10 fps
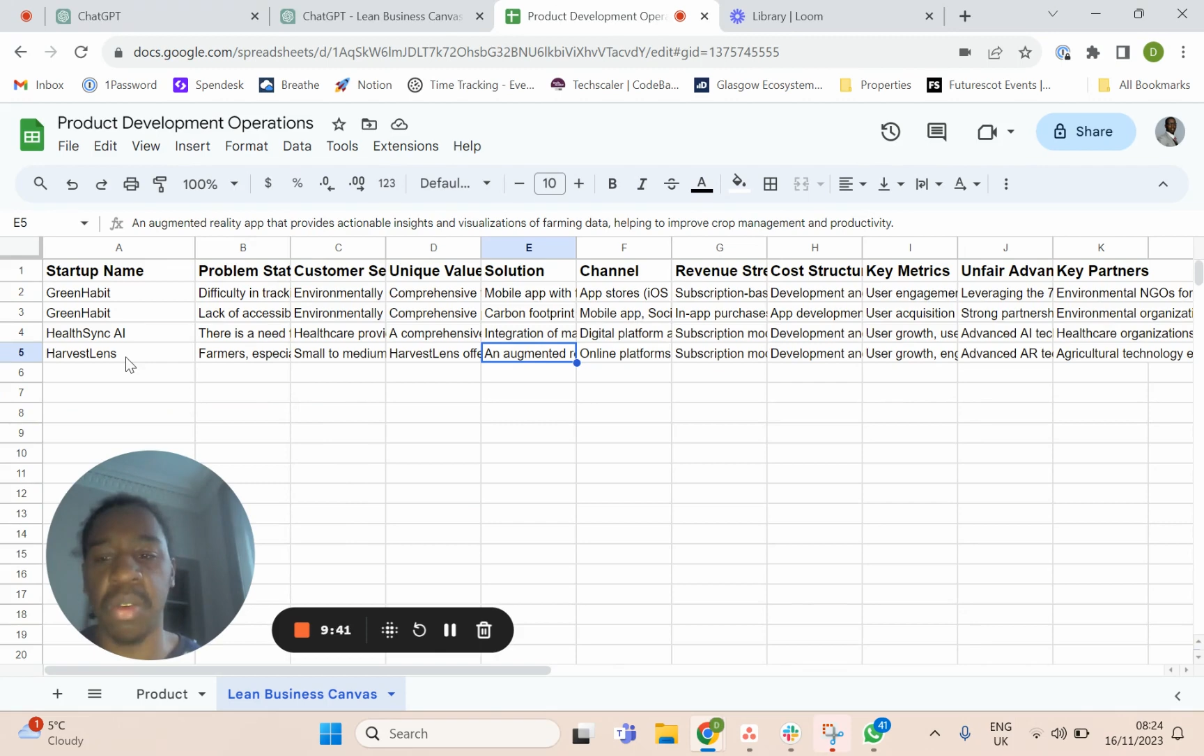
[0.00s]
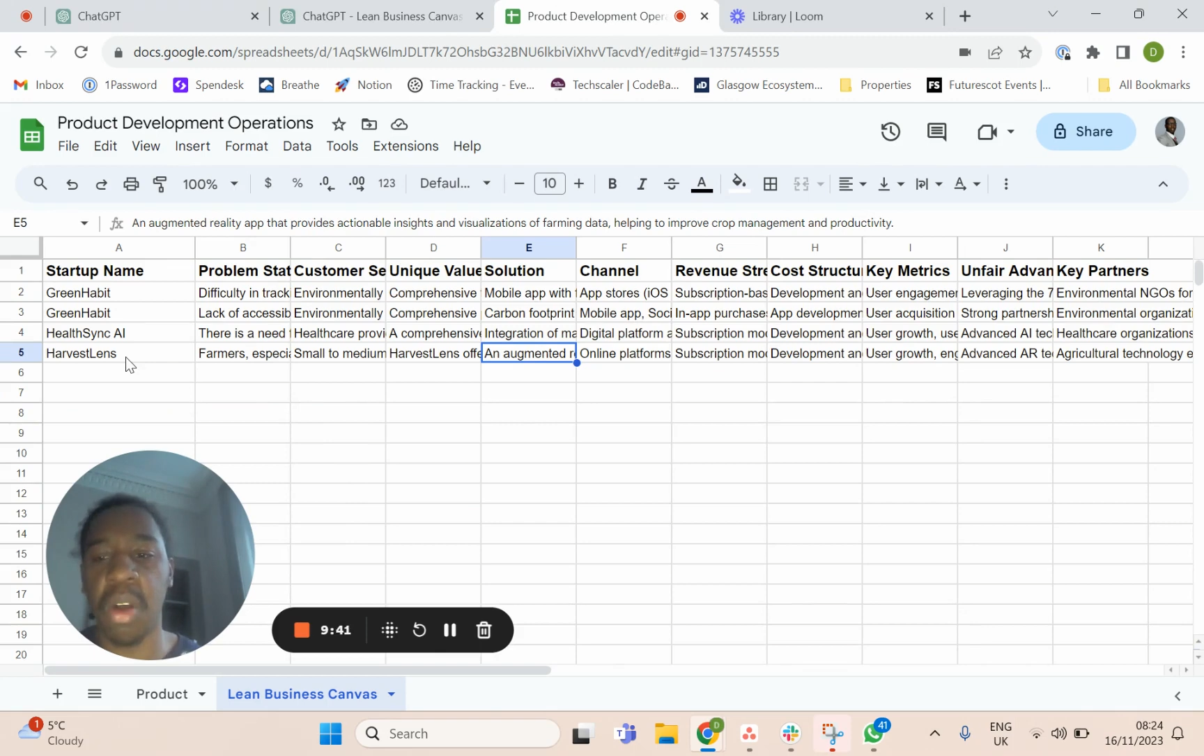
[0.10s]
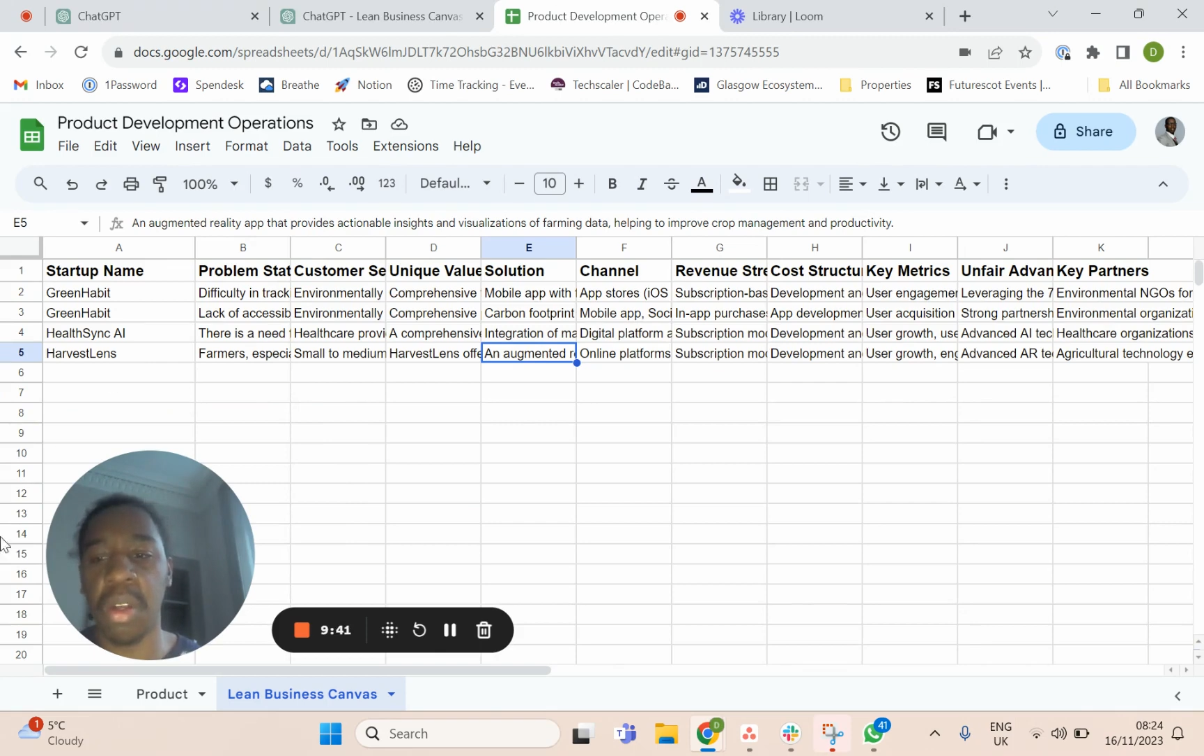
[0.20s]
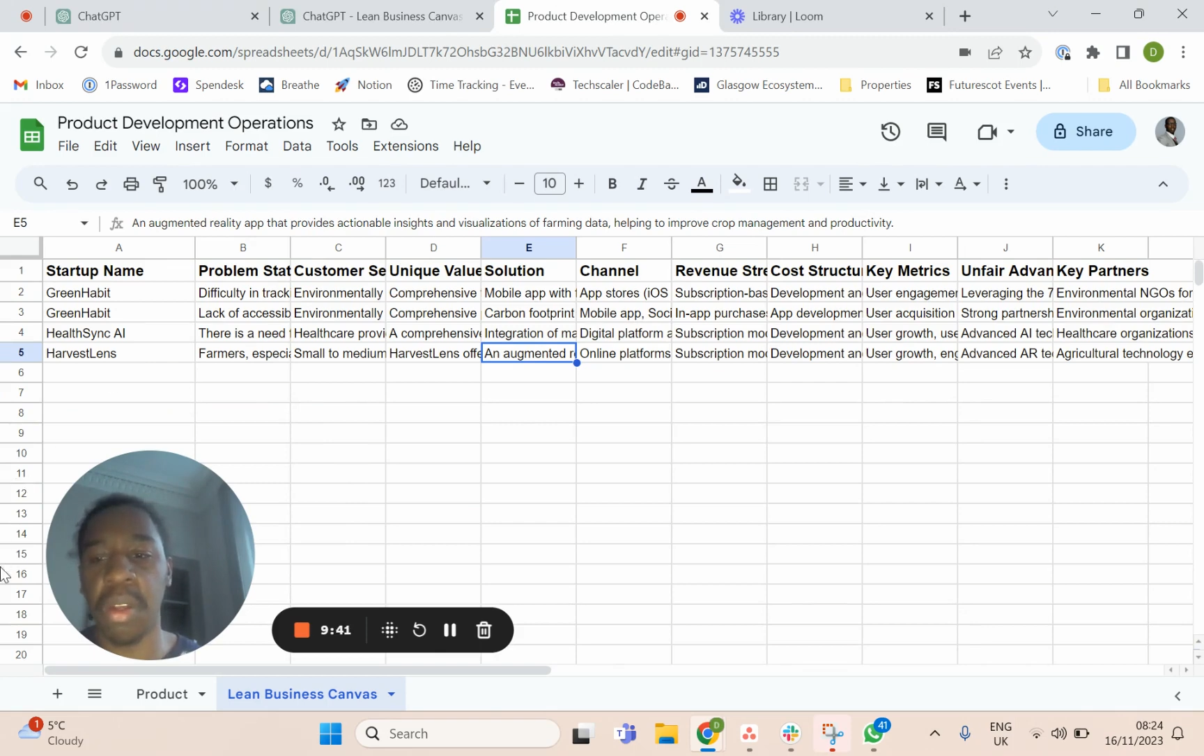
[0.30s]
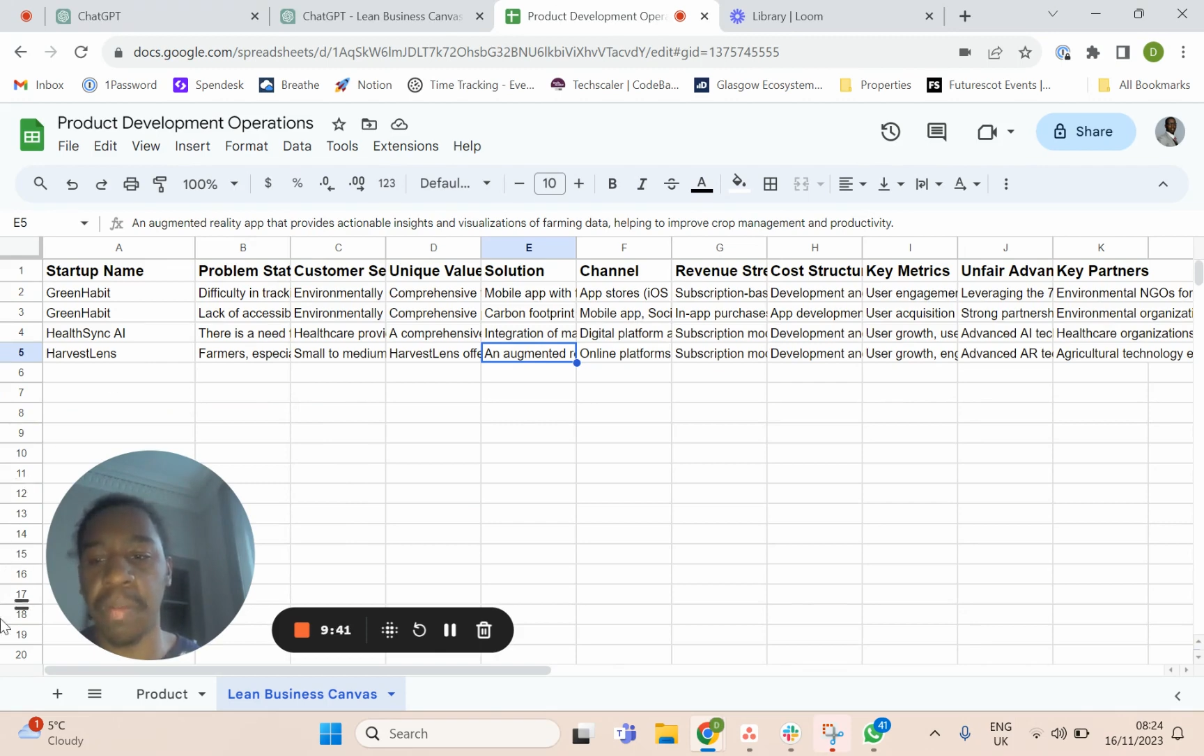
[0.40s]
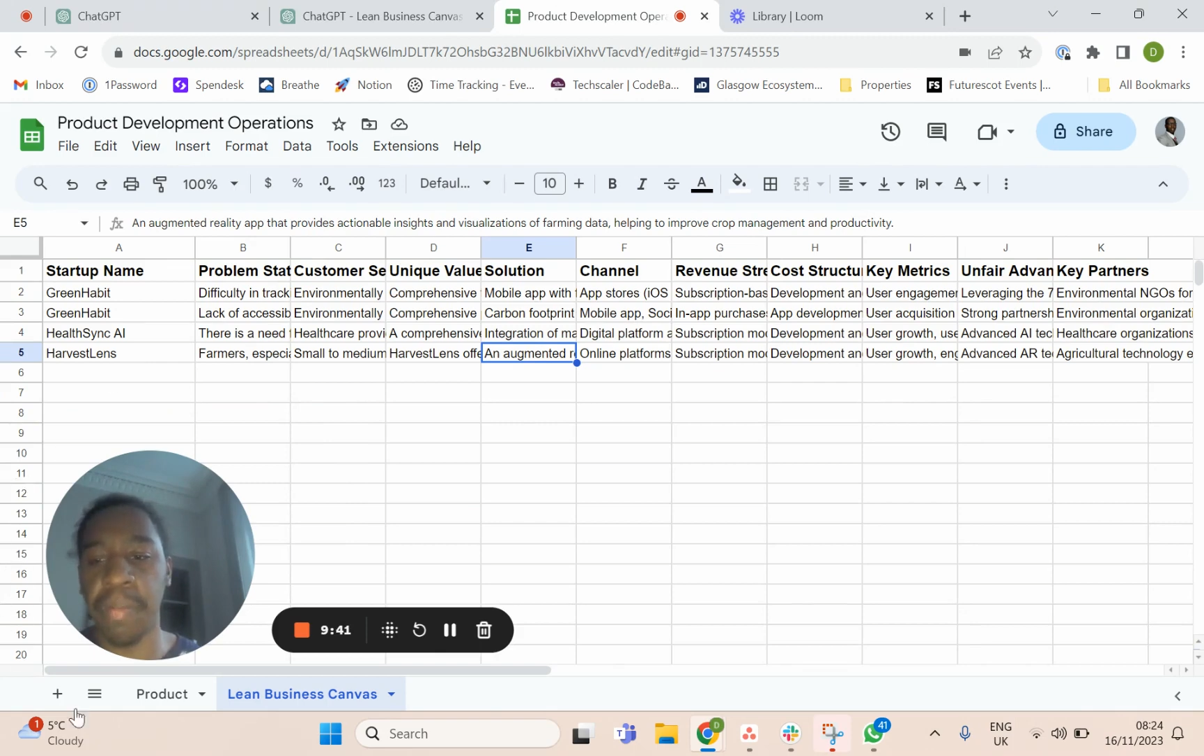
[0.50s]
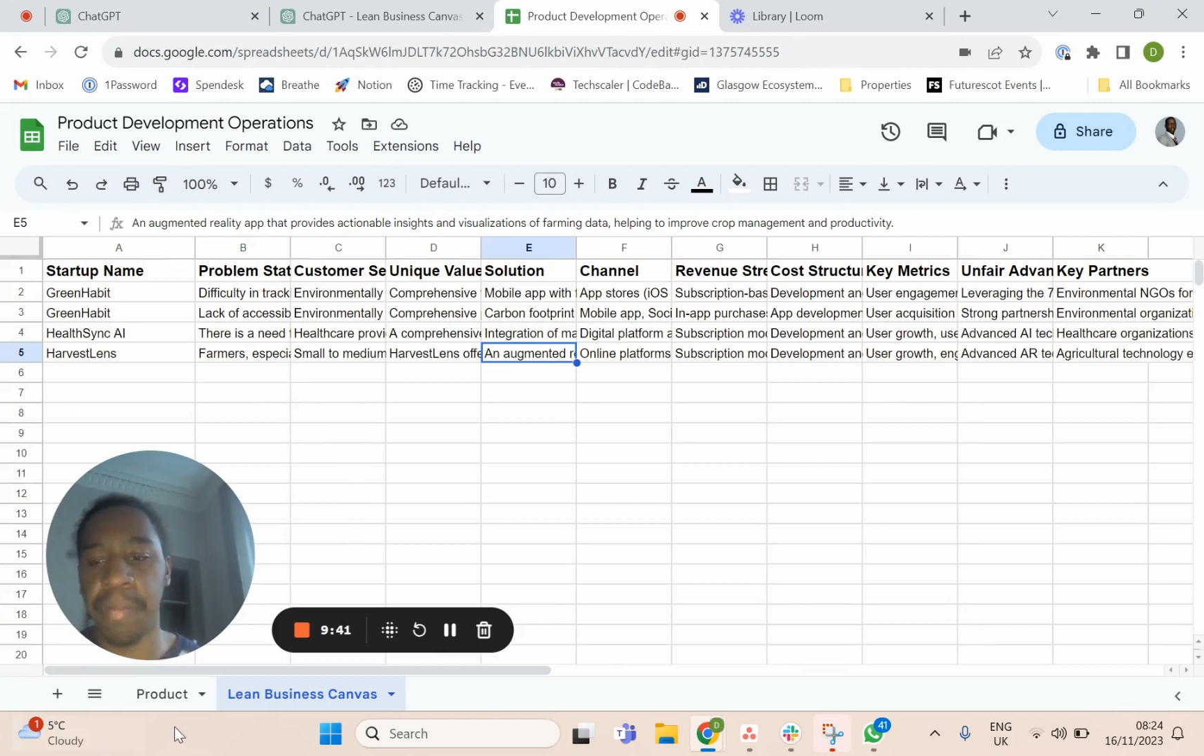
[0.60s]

column.